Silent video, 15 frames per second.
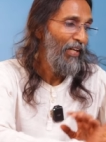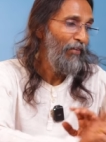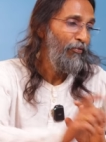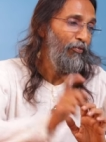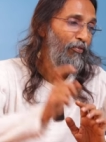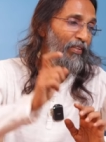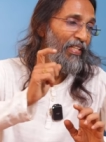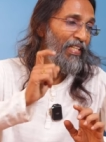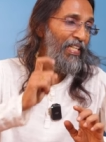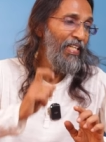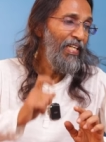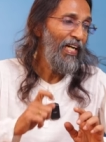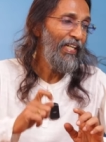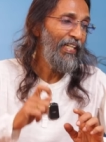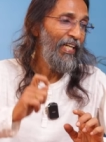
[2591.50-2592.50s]
A
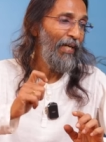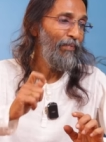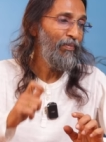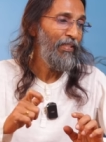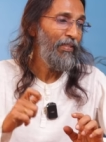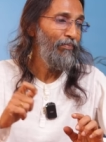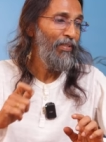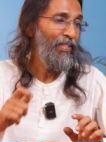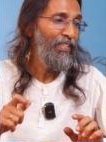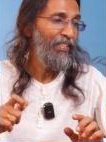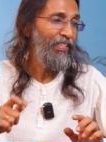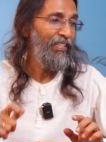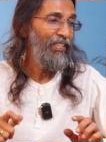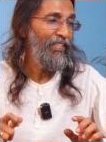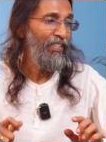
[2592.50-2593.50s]
free
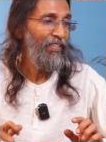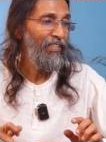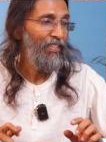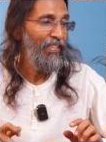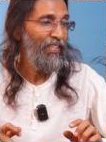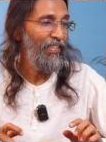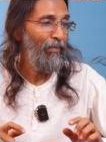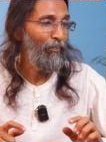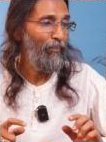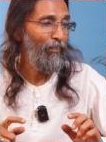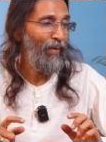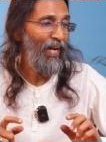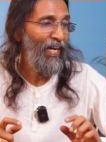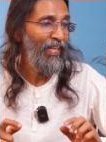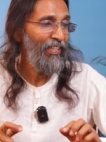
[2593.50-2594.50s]
adaptability in the
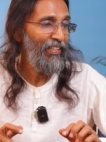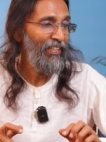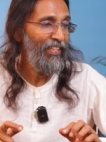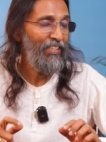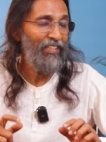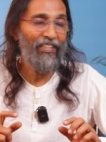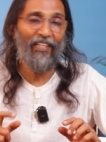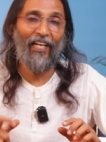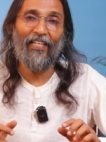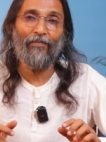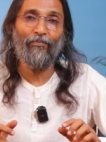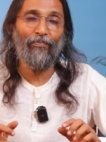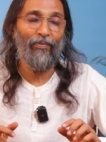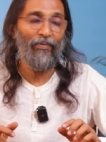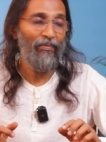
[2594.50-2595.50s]
manner and
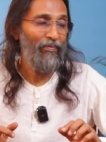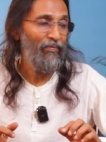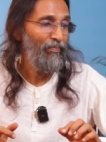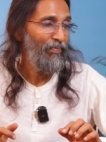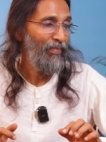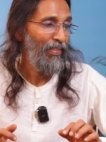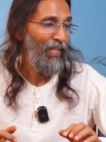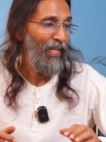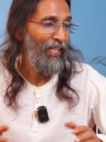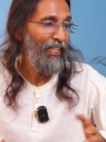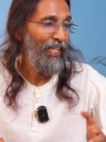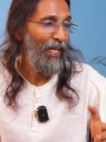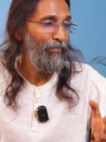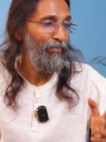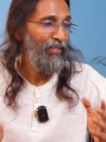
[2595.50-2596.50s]
type,
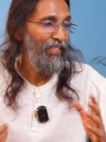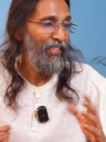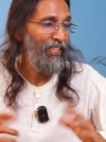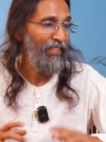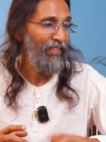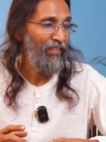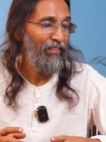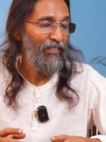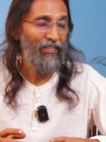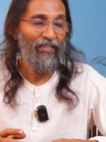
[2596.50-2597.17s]
adapting